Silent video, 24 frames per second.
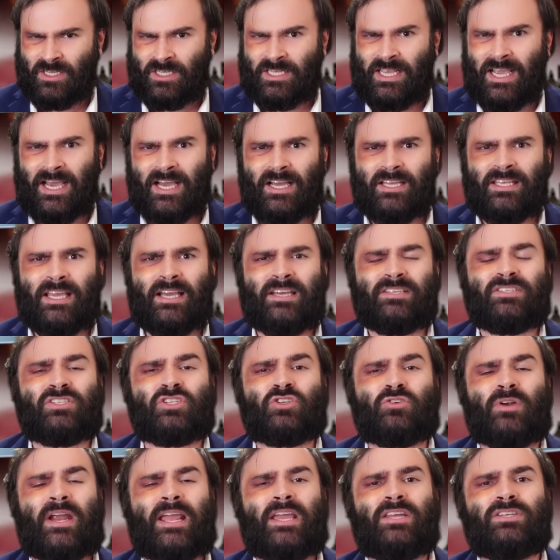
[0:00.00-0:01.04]
Yeah,
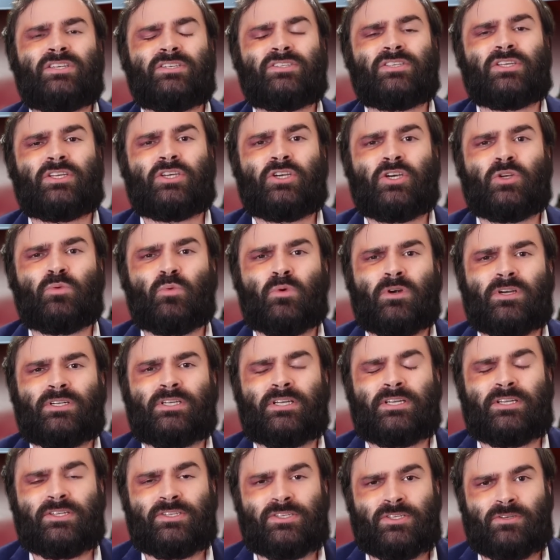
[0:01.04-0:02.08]
strange is a good word
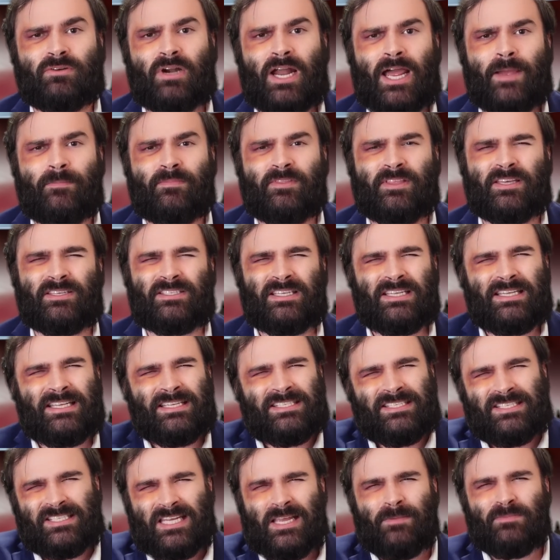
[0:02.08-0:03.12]
to describe this.
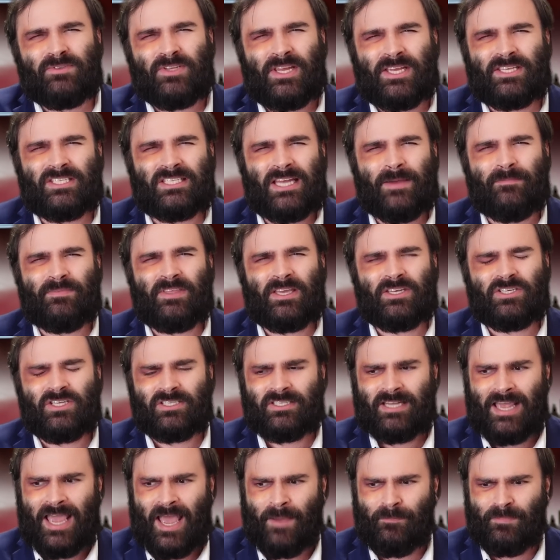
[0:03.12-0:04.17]
It seems like something
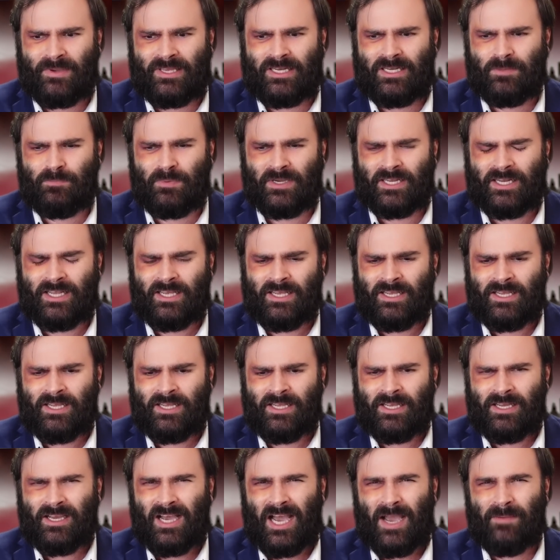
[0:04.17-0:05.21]
just happened, but
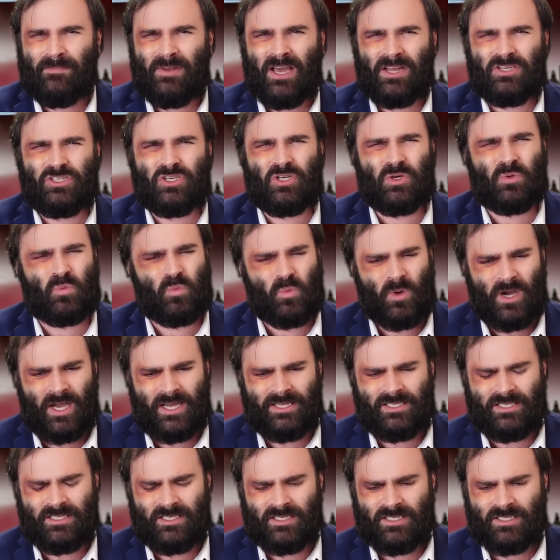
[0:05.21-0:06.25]
I'm not sure
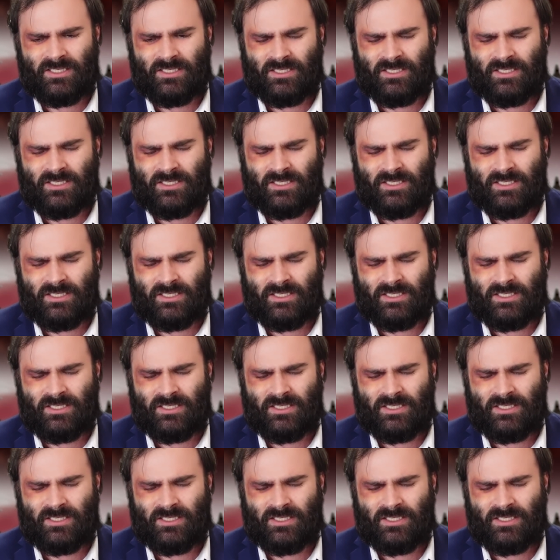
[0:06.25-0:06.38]
what.